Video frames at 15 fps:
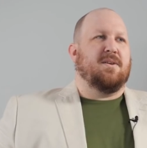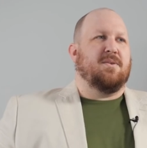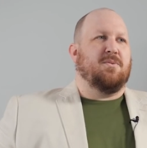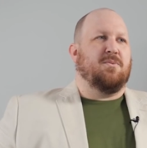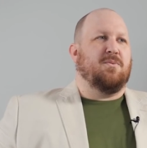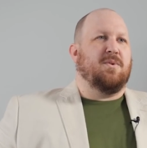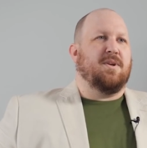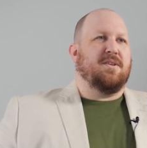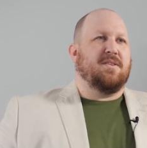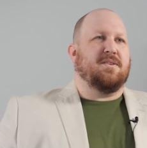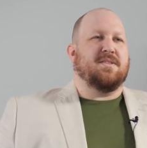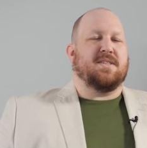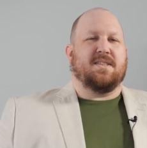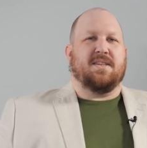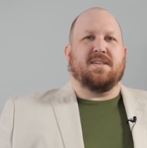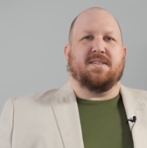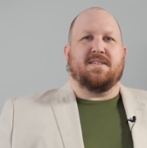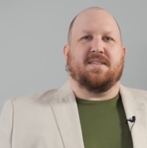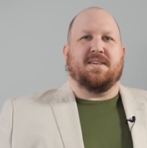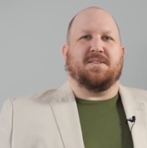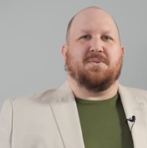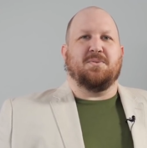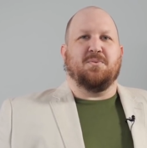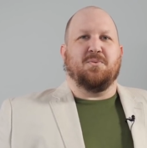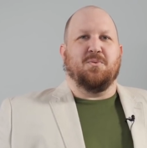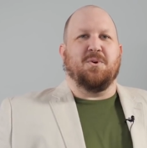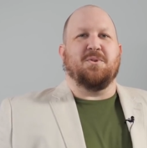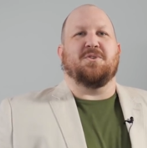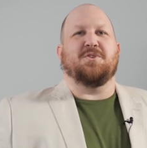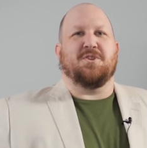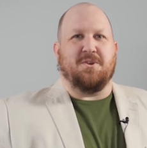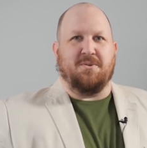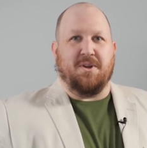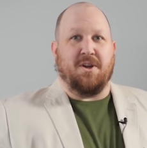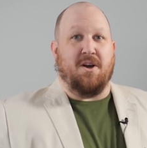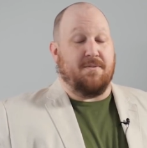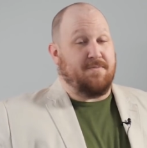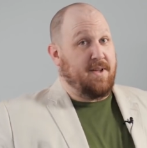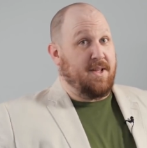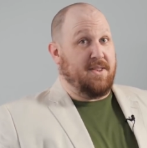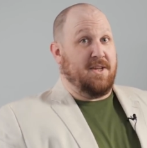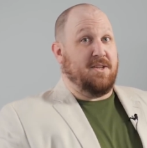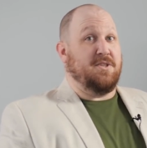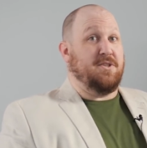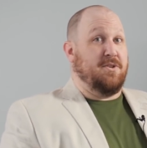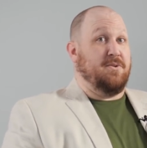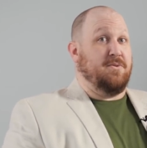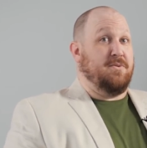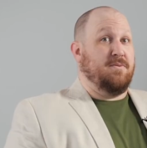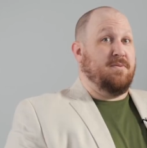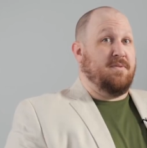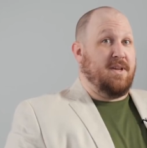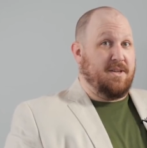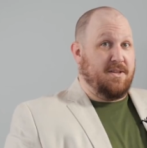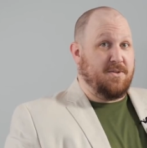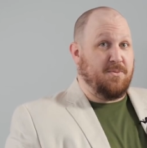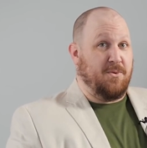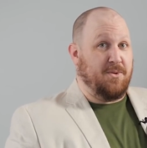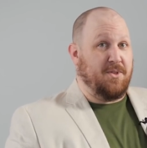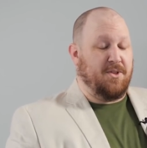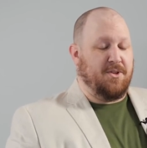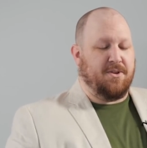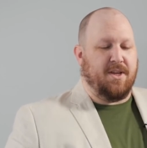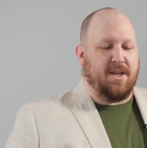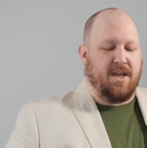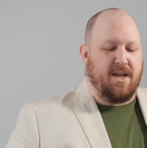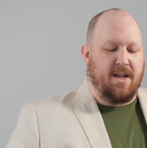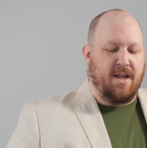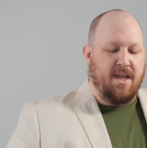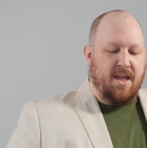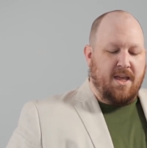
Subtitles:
one of those things that's worth showing off, and they do, and it's worth looking at.